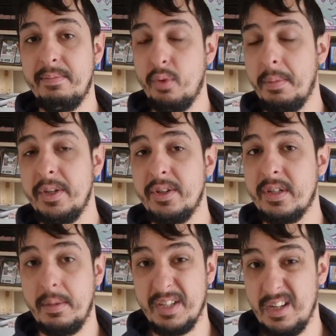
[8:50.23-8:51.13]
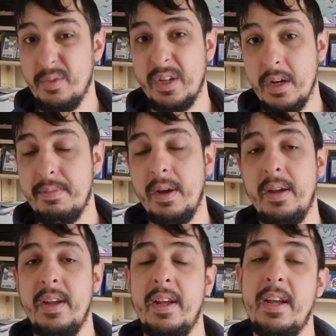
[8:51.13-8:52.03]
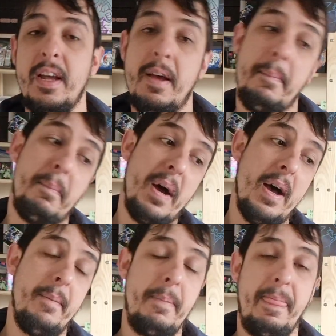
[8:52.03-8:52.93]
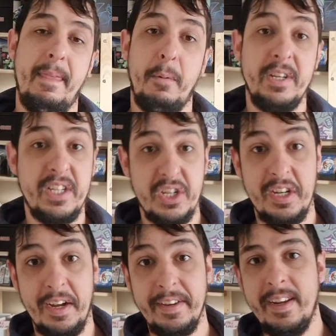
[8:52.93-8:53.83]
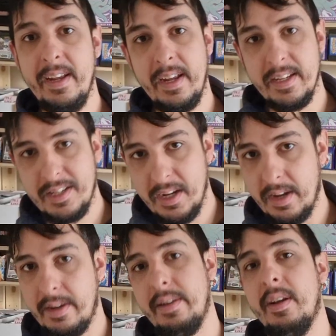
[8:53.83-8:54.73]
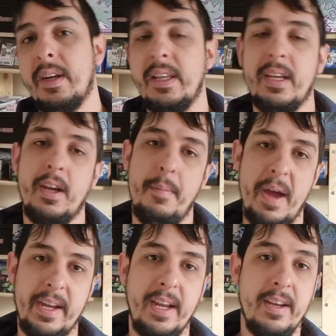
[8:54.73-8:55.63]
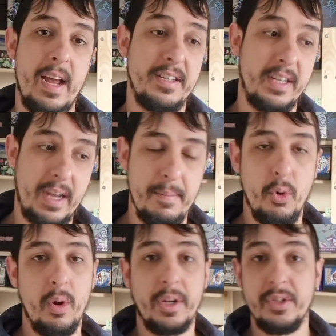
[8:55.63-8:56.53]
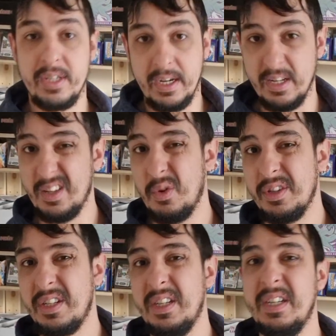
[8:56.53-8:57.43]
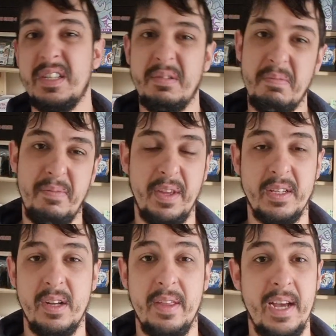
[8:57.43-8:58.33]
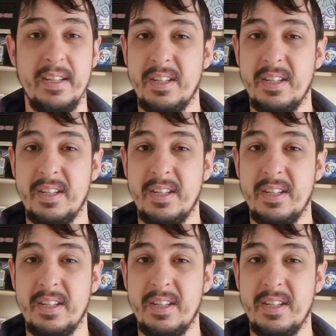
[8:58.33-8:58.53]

Probably just because I'm a slow typer. But once it's done, it's done. I can then go back in as I get more. I can just edit the quantities, things like that.